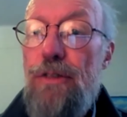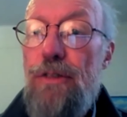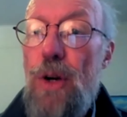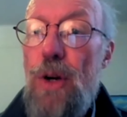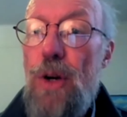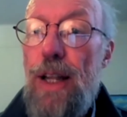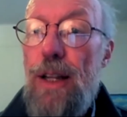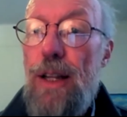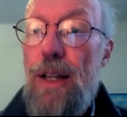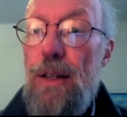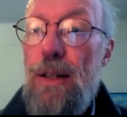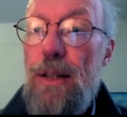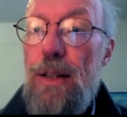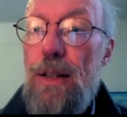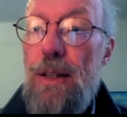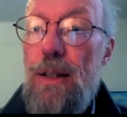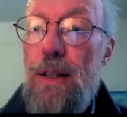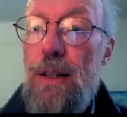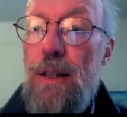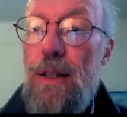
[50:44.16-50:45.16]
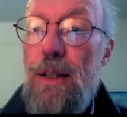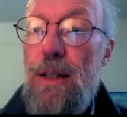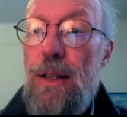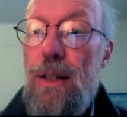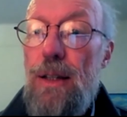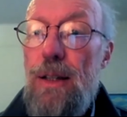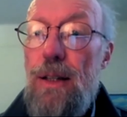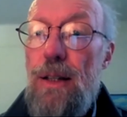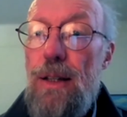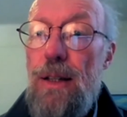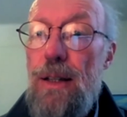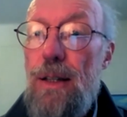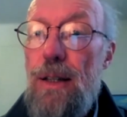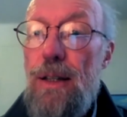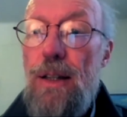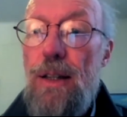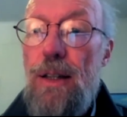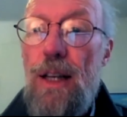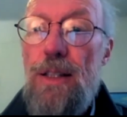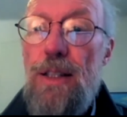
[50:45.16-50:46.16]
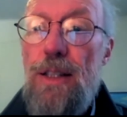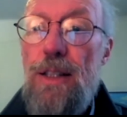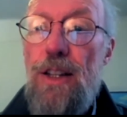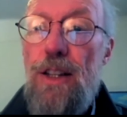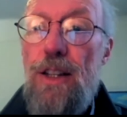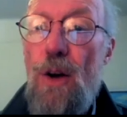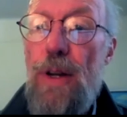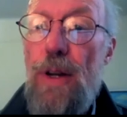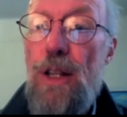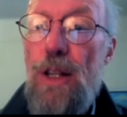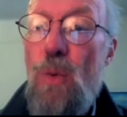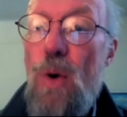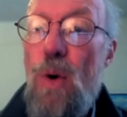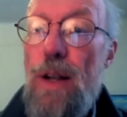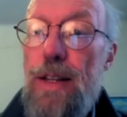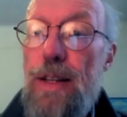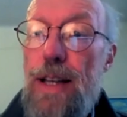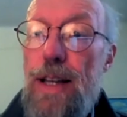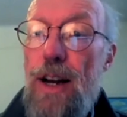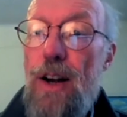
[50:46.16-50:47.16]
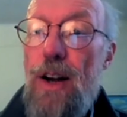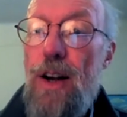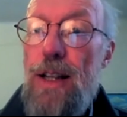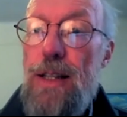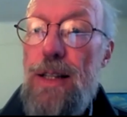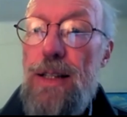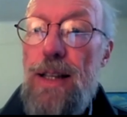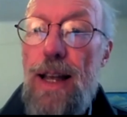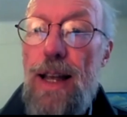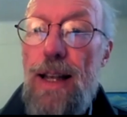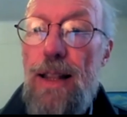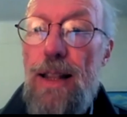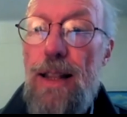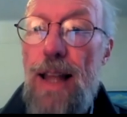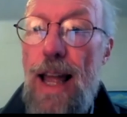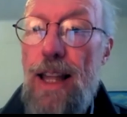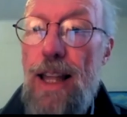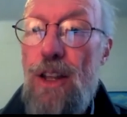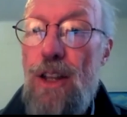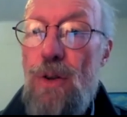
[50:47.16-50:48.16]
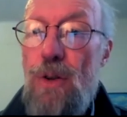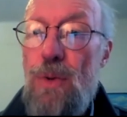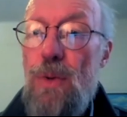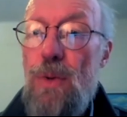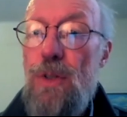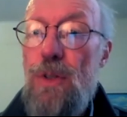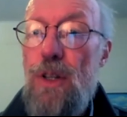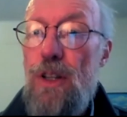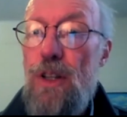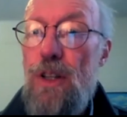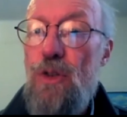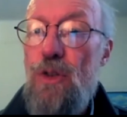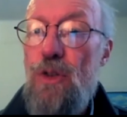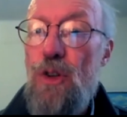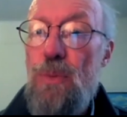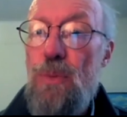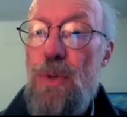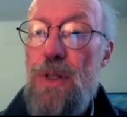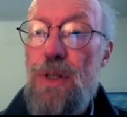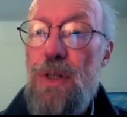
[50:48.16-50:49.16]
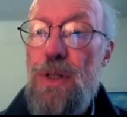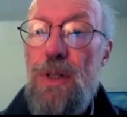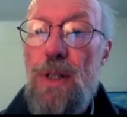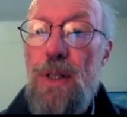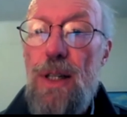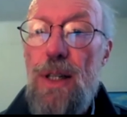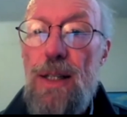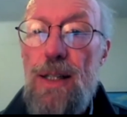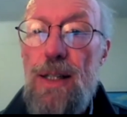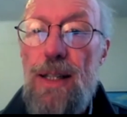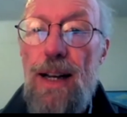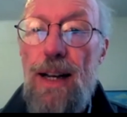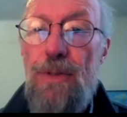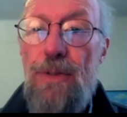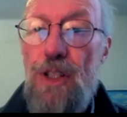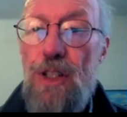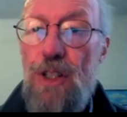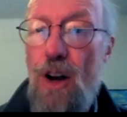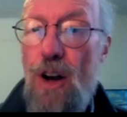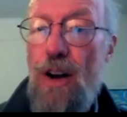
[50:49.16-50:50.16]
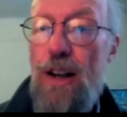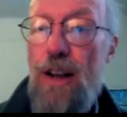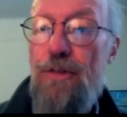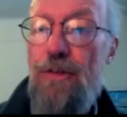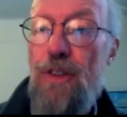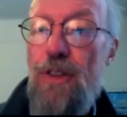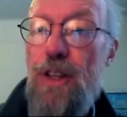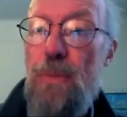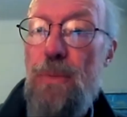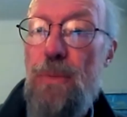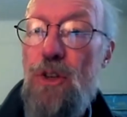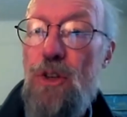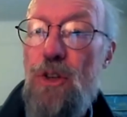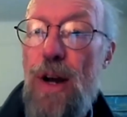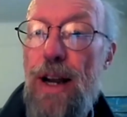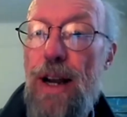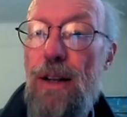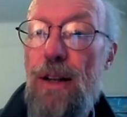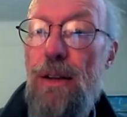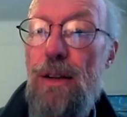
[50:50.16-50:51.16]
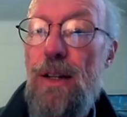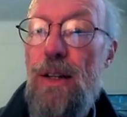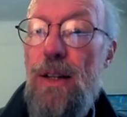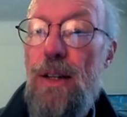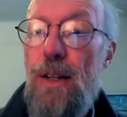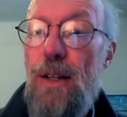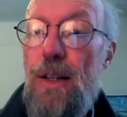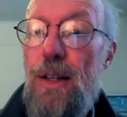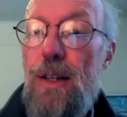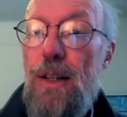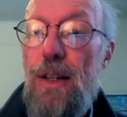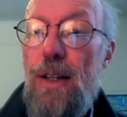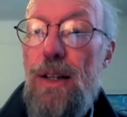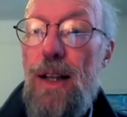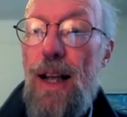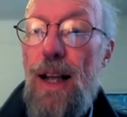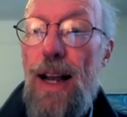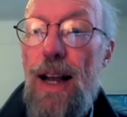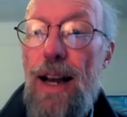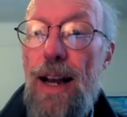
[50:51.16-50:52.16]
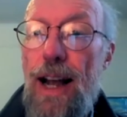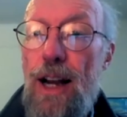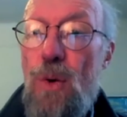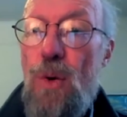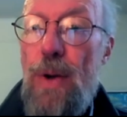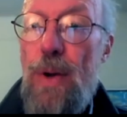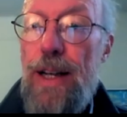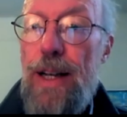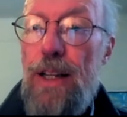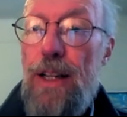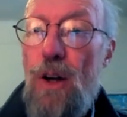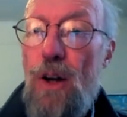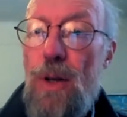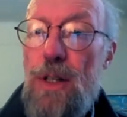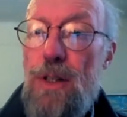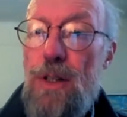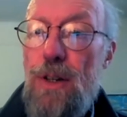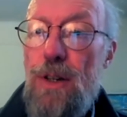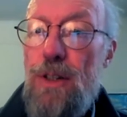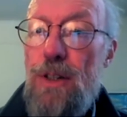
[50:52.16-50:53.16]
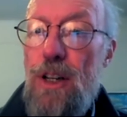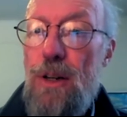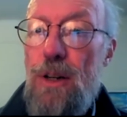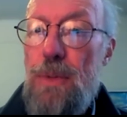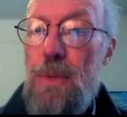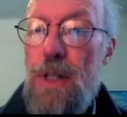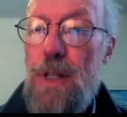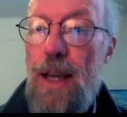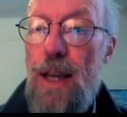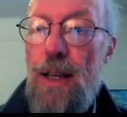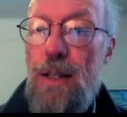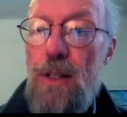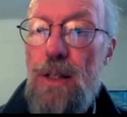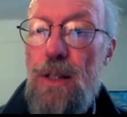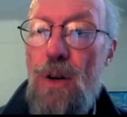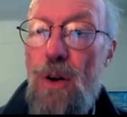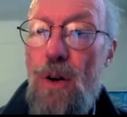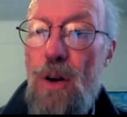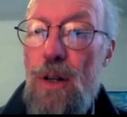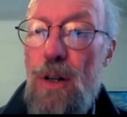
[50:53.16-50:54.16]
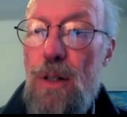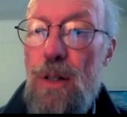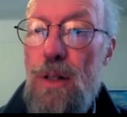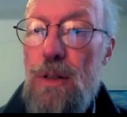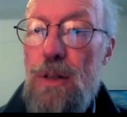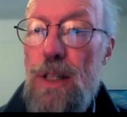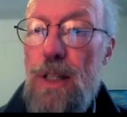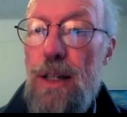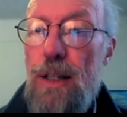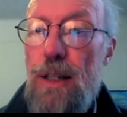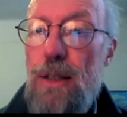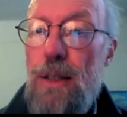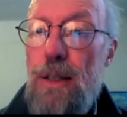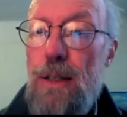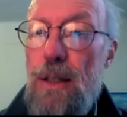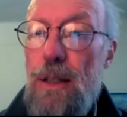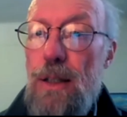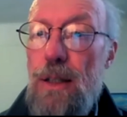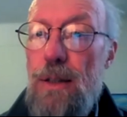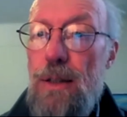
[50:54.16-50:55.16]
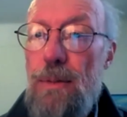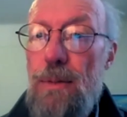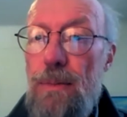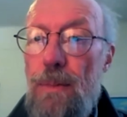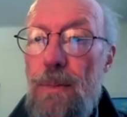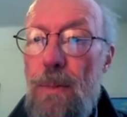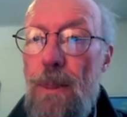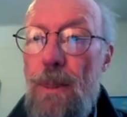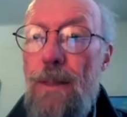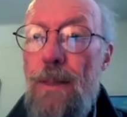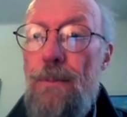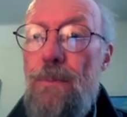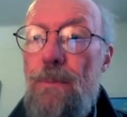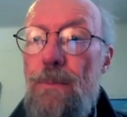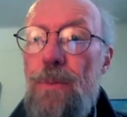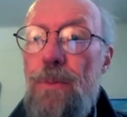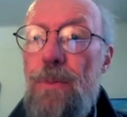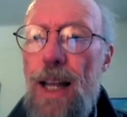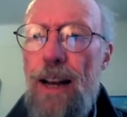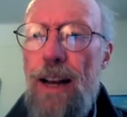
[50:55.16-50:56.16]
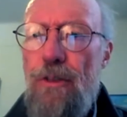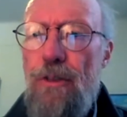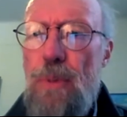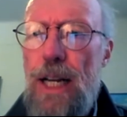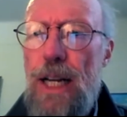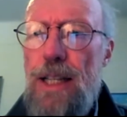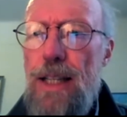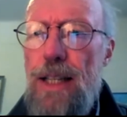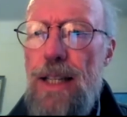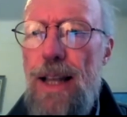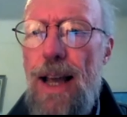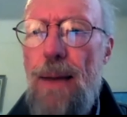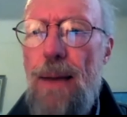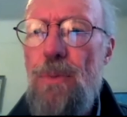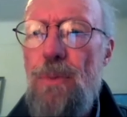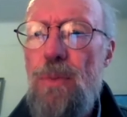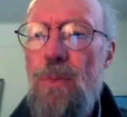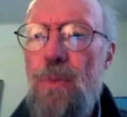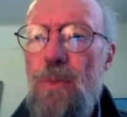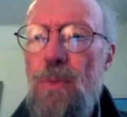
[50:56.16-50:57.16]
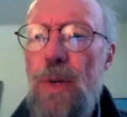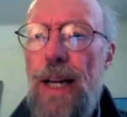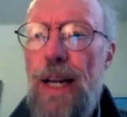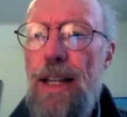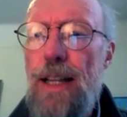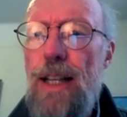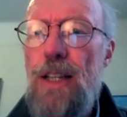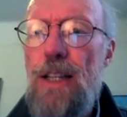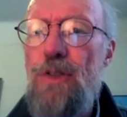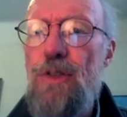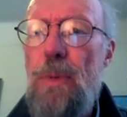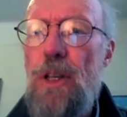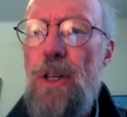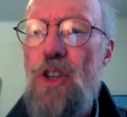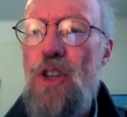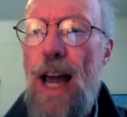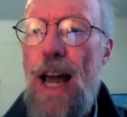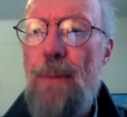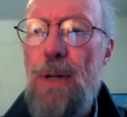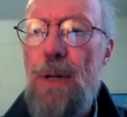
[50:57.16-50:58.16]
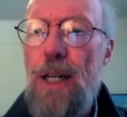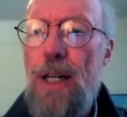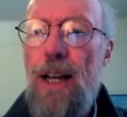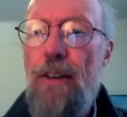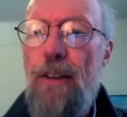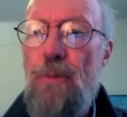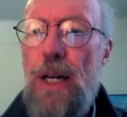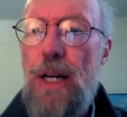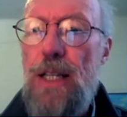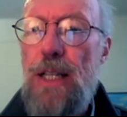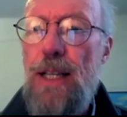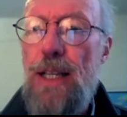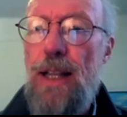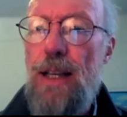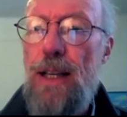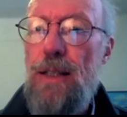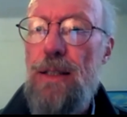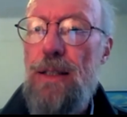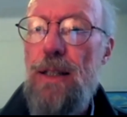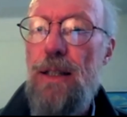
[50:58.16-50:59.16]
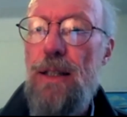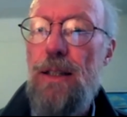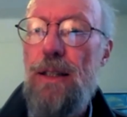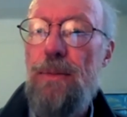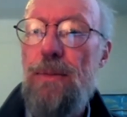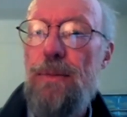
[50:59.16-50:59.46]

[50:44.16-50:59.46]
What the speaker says: voting, thus condoning the war on terror and saying thank you to the troops instead of sorry for the betrayal and echoing in no uncertain terms King's call. Okay. Can everybody see? I'm reading these from the chat, but can everybody see these?